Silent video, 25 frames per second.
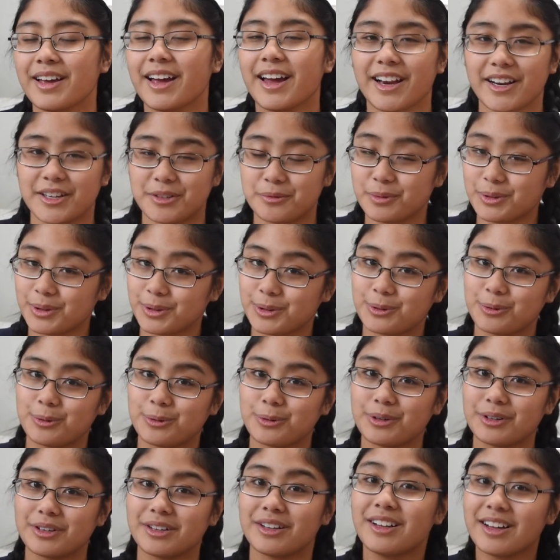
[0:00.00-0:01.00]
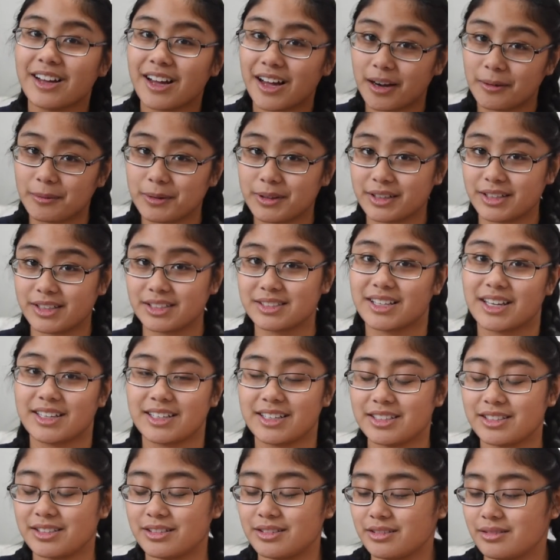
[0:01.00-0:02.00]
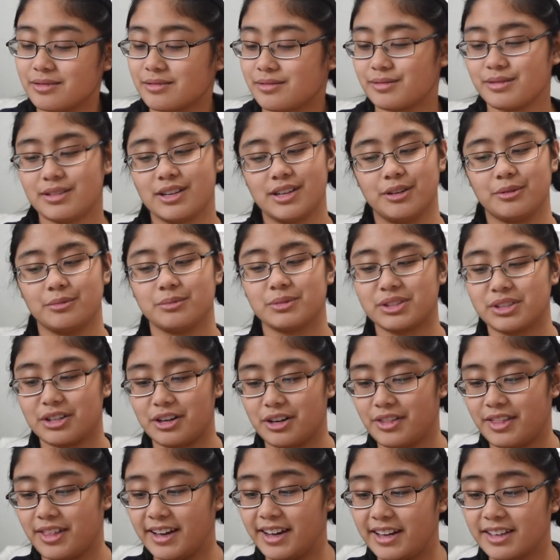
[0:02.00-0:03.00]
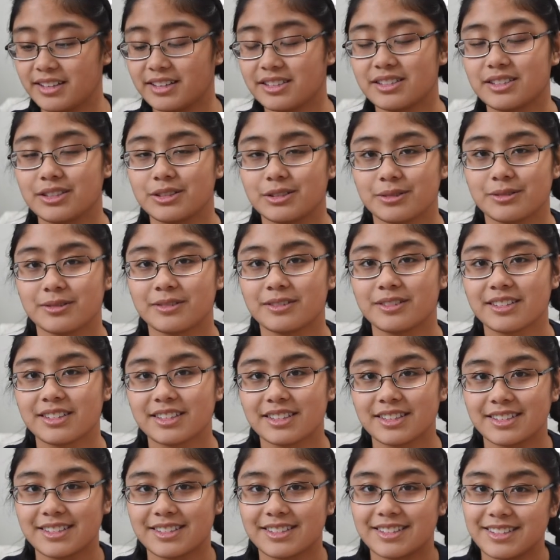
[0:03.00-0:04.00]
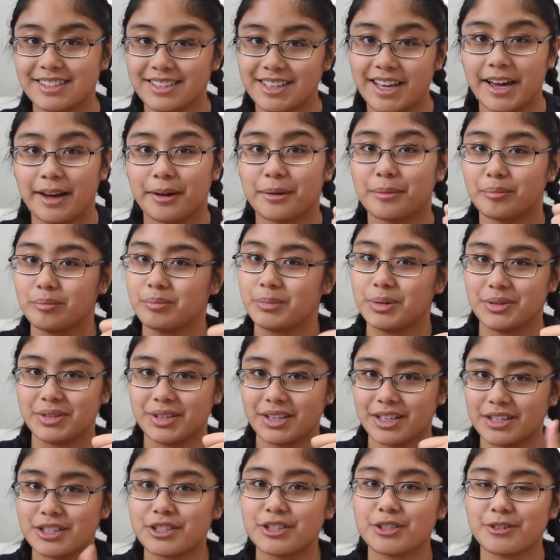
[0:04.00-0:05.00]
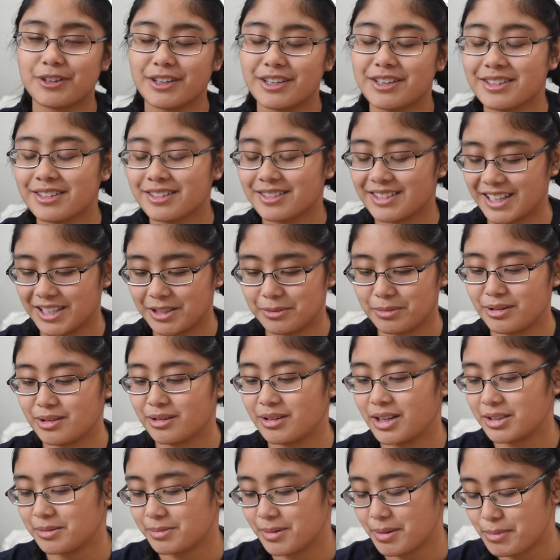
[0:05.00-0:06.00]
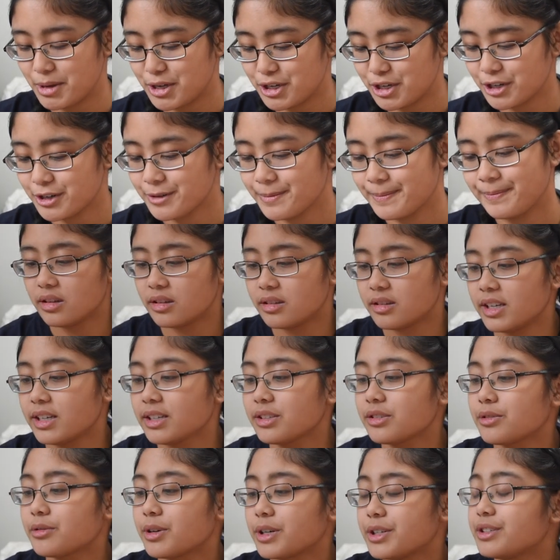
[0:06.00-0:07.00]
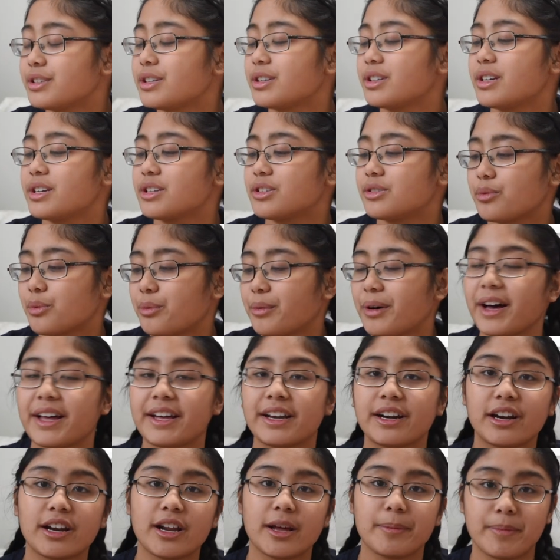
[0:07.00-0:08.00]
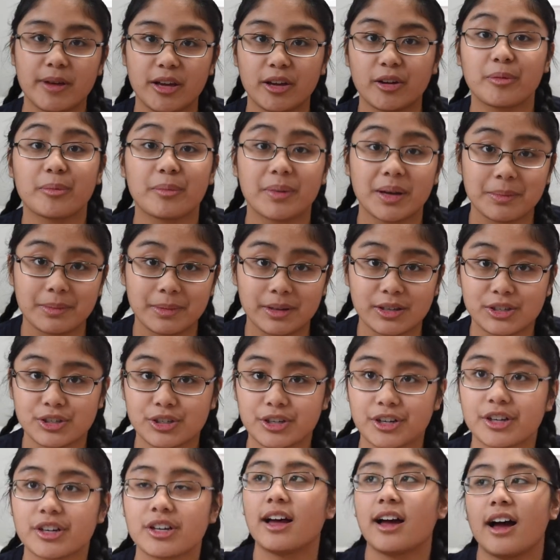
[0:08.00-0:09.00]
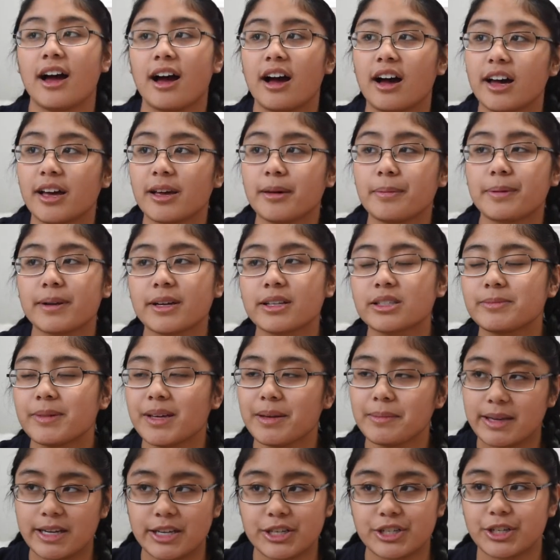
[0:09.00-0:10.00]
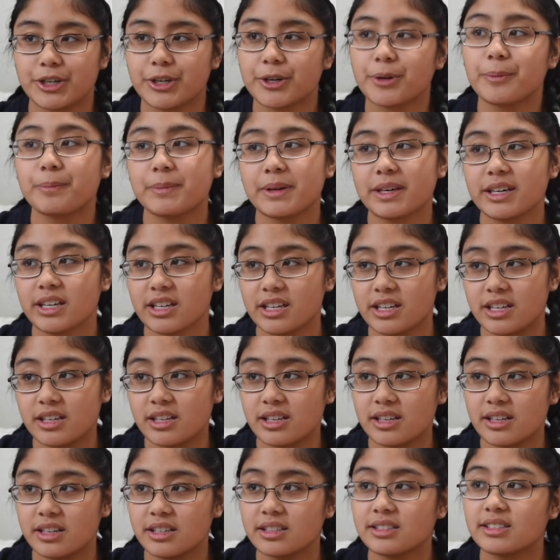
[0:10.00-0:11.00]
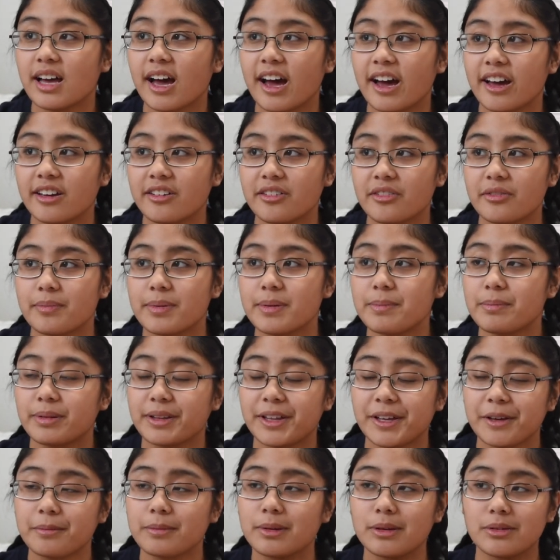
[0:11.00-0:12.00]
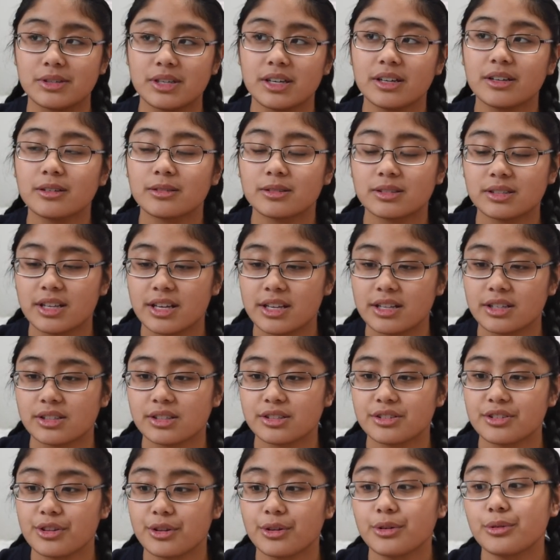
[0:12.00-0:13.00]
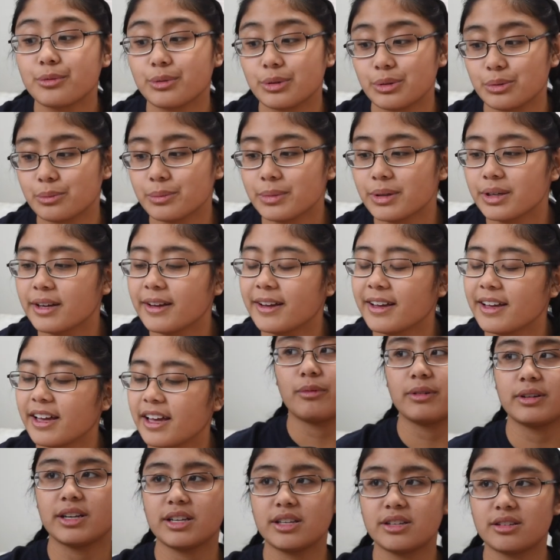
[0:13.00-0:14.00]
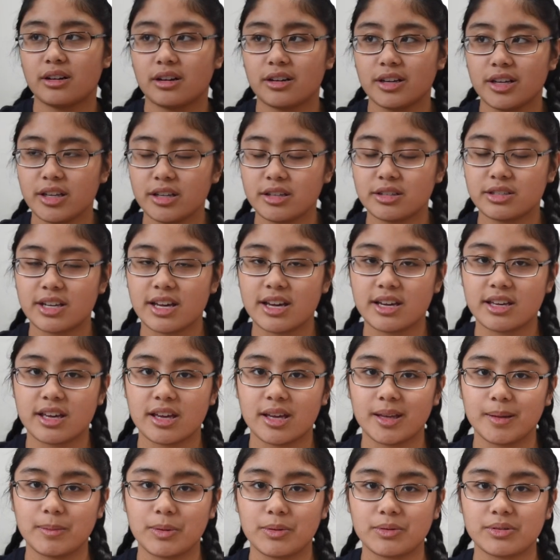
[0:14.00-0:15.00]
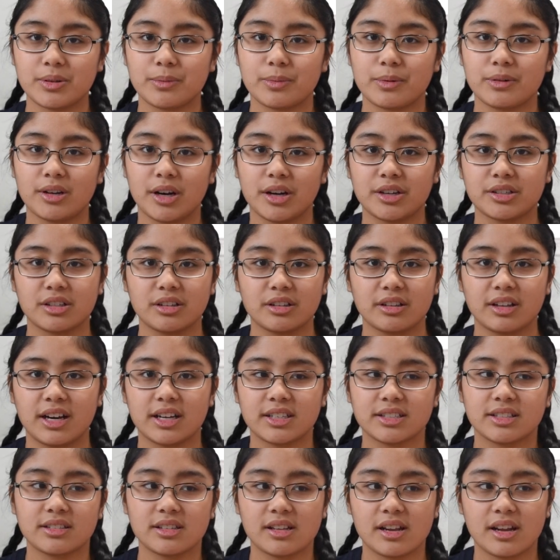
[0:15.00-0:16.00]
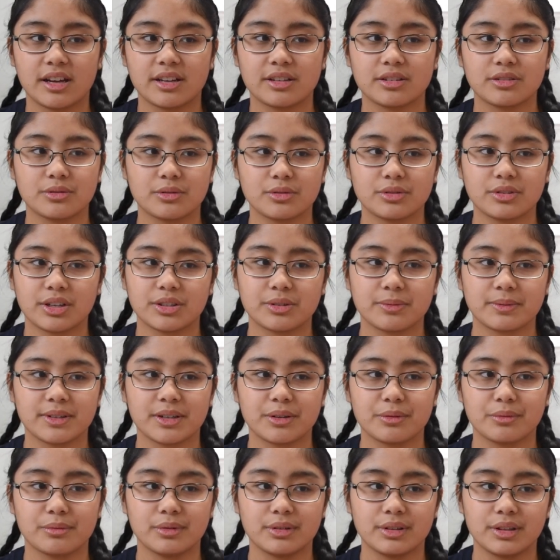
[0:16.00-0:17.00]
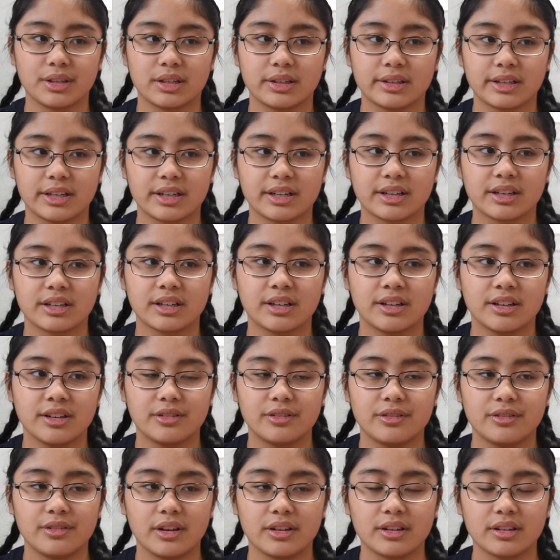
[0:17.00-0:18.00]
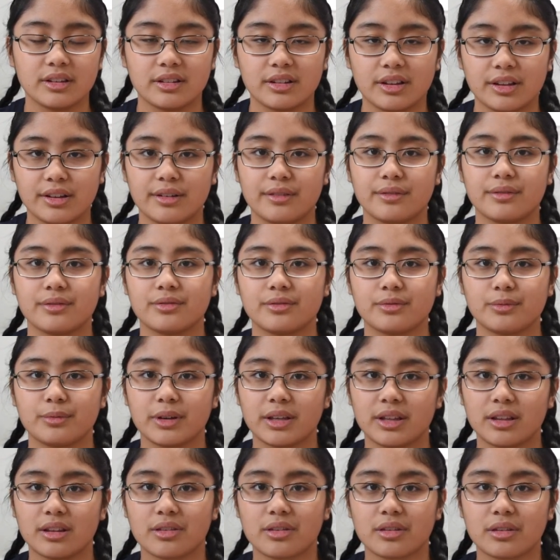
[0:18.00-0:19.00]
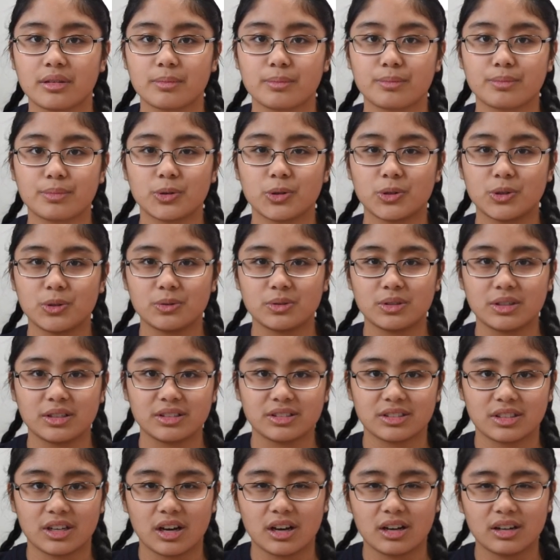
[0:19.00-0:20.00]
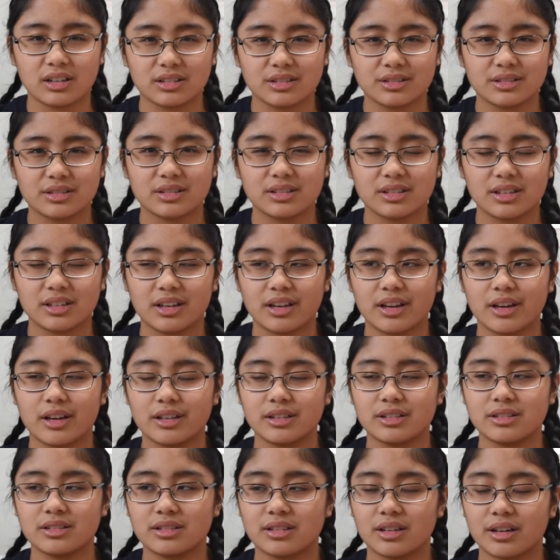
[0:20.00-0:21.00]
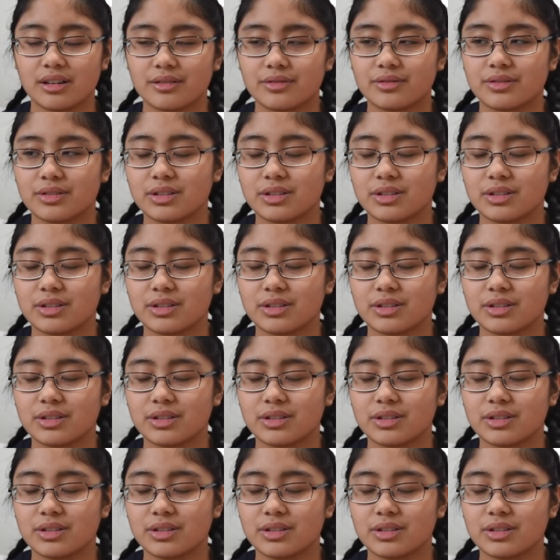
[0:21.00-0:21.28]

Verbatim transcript: It's really cool. I'm really excited to, you know, start that. So yeah, music industry, that's that's my major. Next question is, why did I pick my major? I picked my major because I've been playing music since the womb. When I started taking music production classes in high school, that's when I really like fell in love with producing songs and stuff.